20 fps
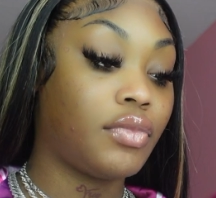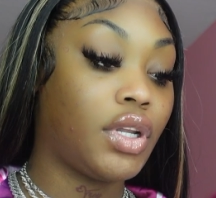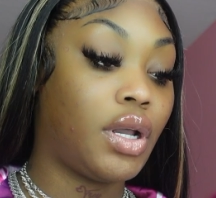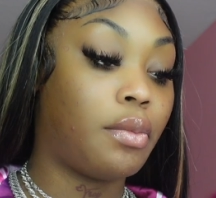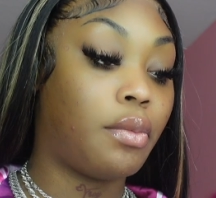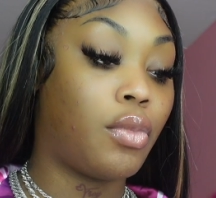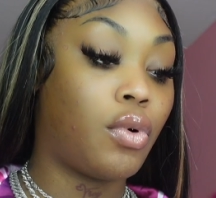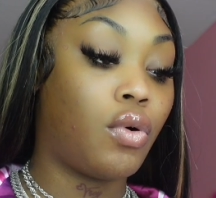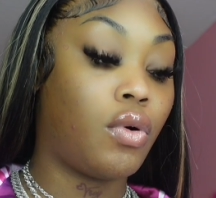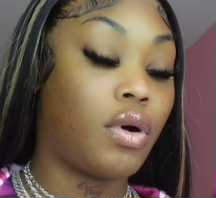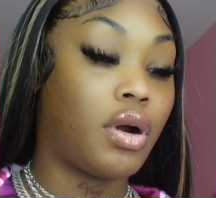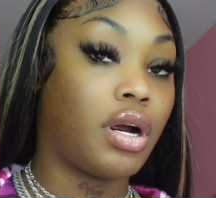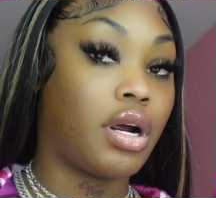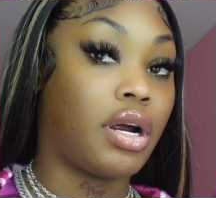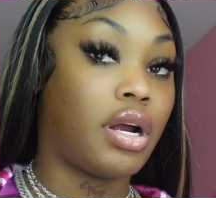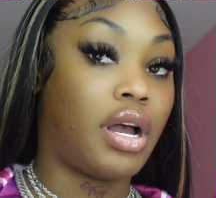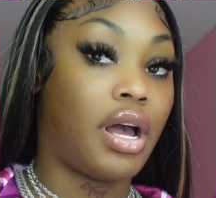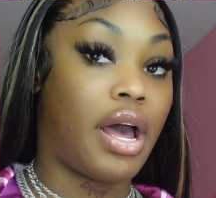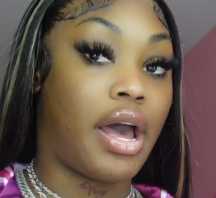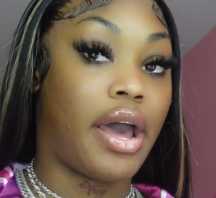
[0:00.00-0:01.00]

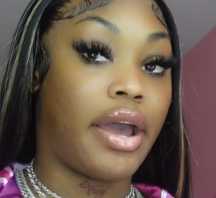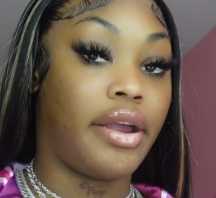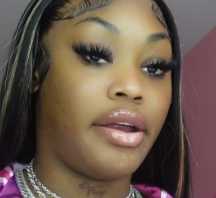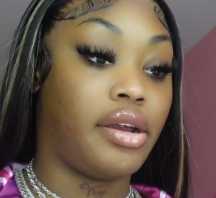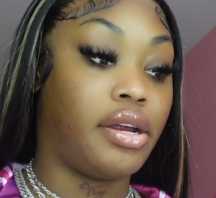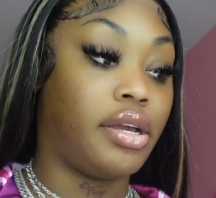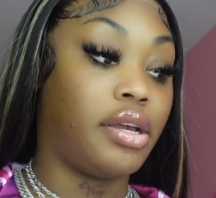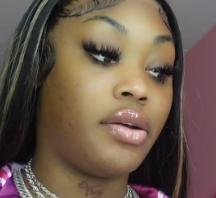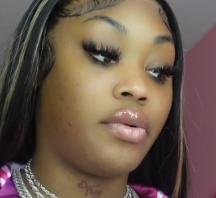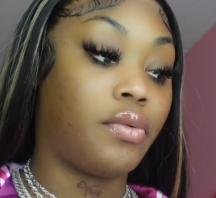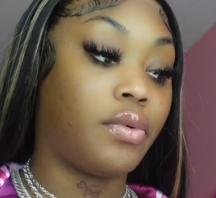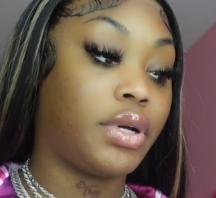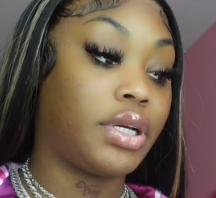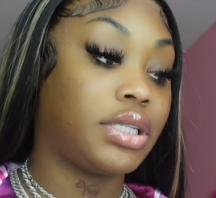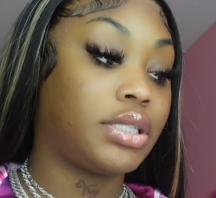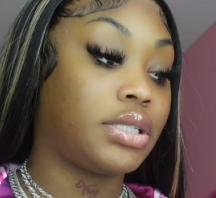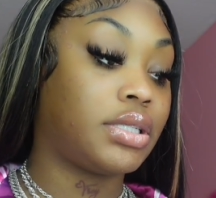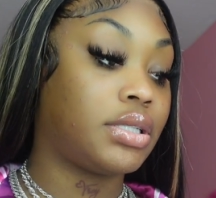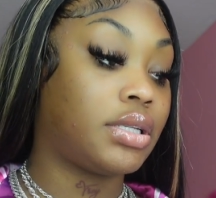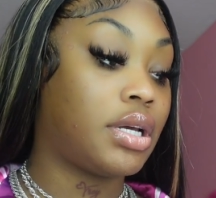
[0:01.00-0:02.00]
more higher end
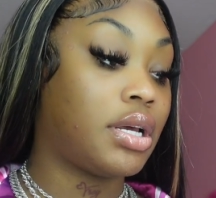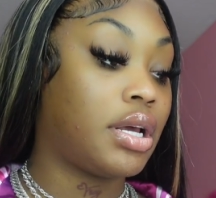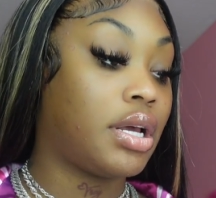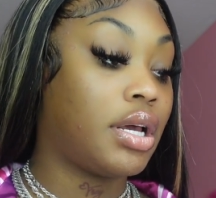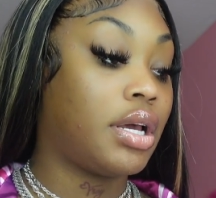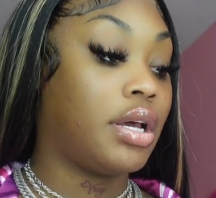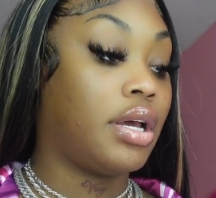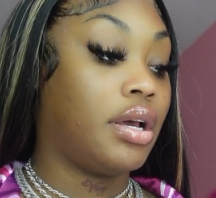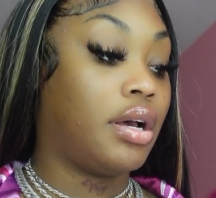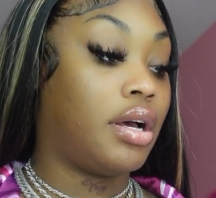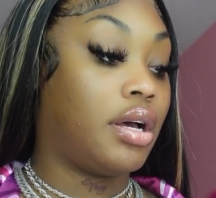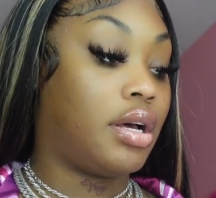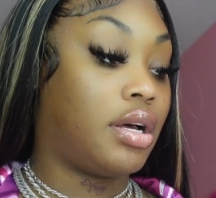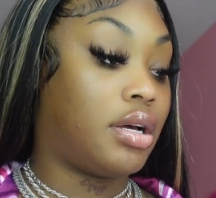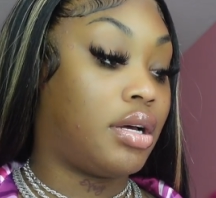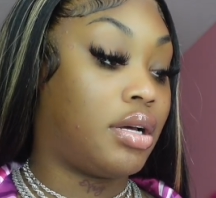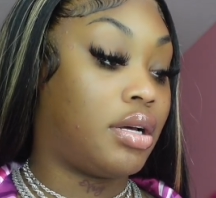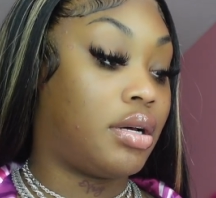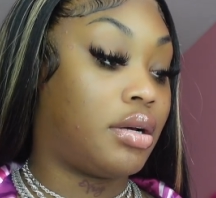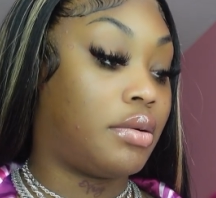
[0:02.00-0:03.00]
ones
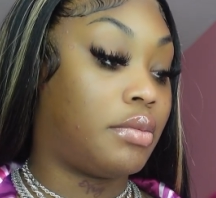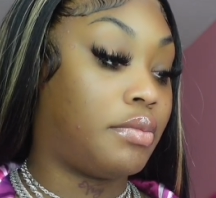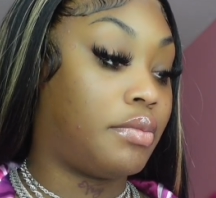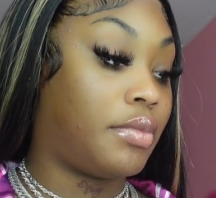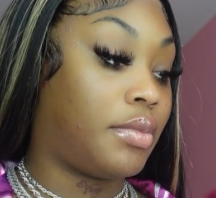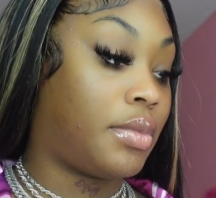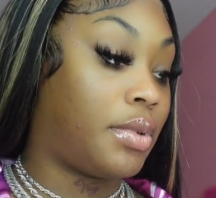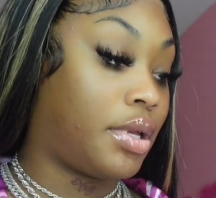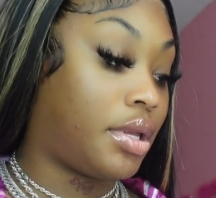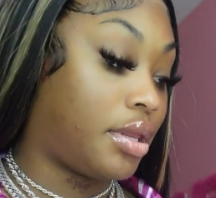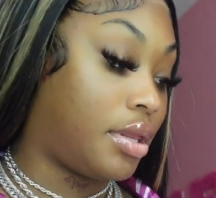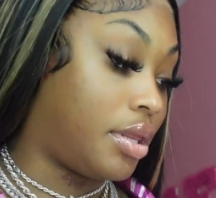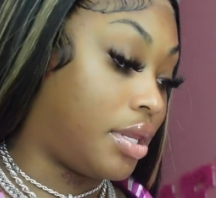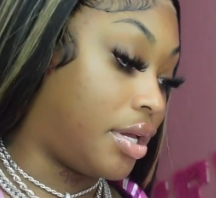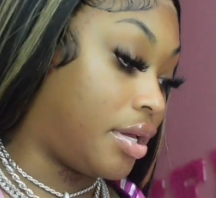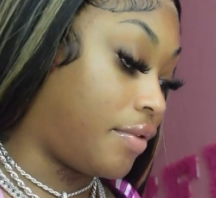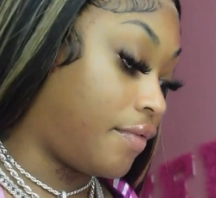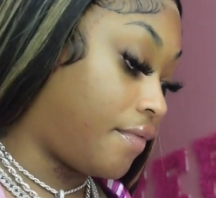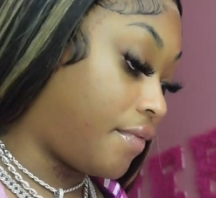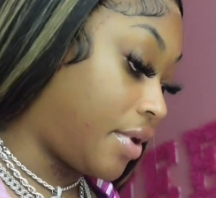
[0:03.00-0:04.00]

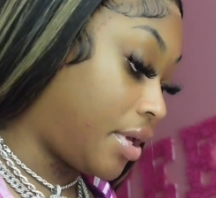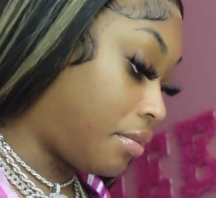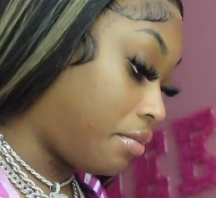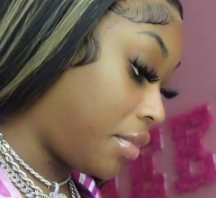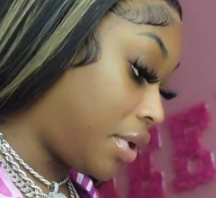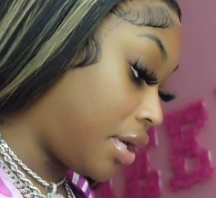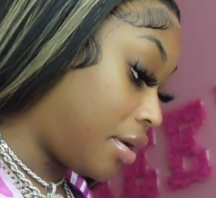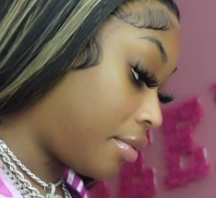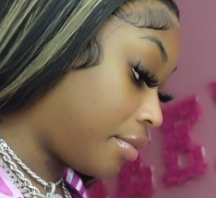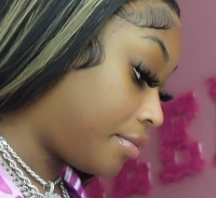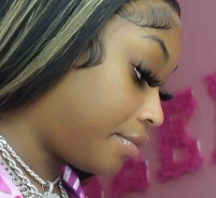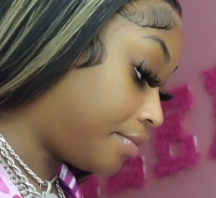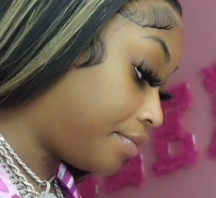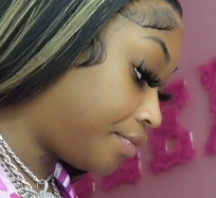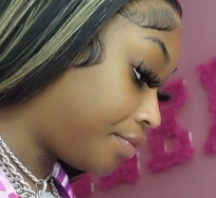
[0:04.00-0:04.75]
than Fit Me.